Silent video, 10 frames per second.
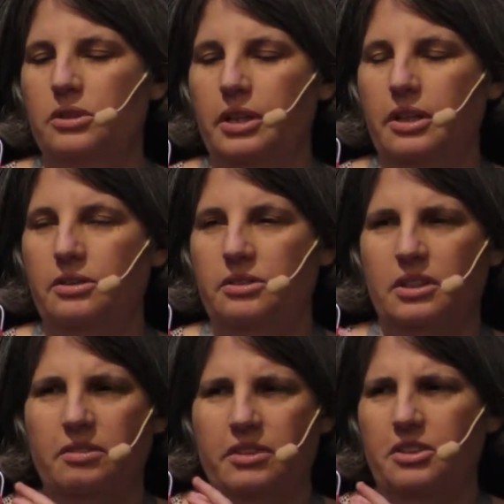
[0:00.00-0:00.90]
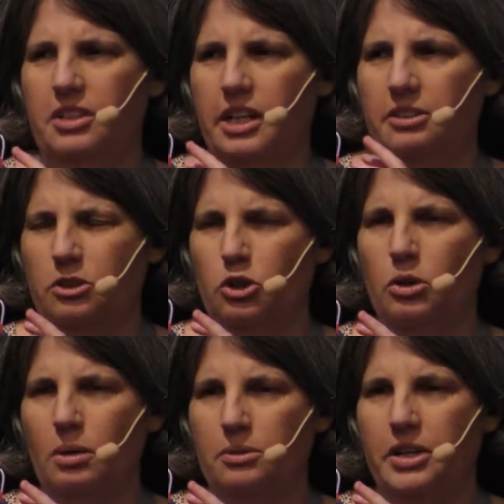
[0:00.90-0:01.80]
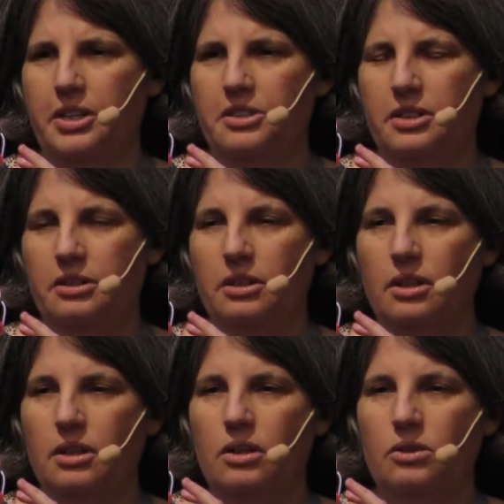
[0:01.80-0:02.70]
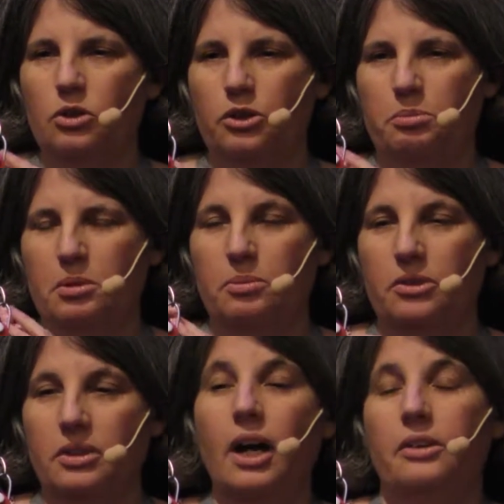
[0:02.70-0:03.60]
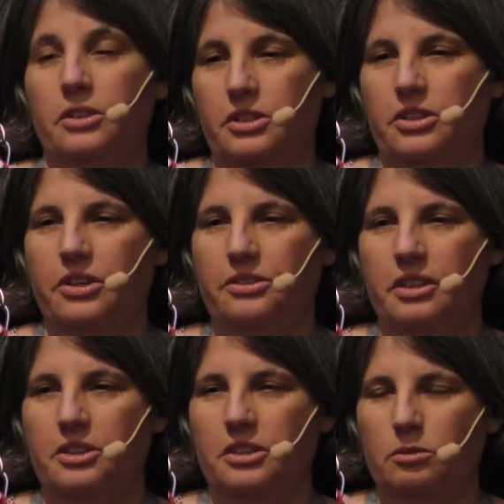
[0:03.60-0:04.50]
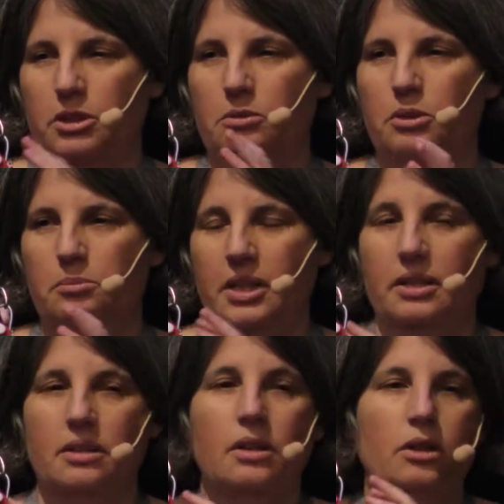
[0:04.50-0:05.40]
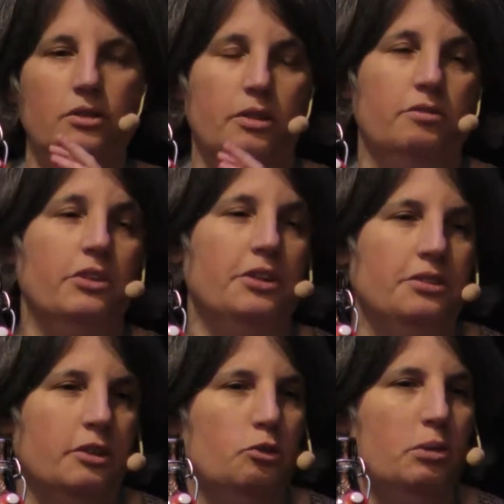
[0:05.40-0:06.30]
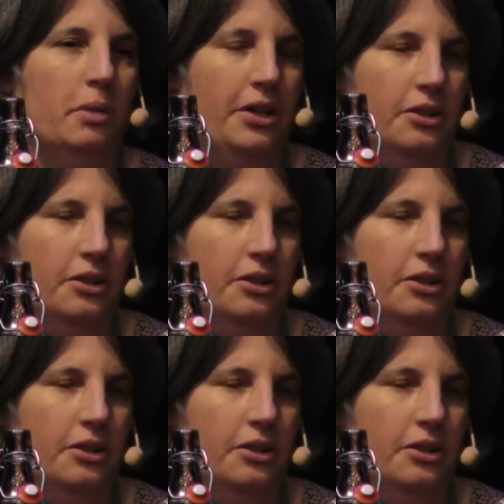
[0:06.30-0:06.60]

duties of international cooperation towards people not in your jurisdiction, which would mean, for instance, we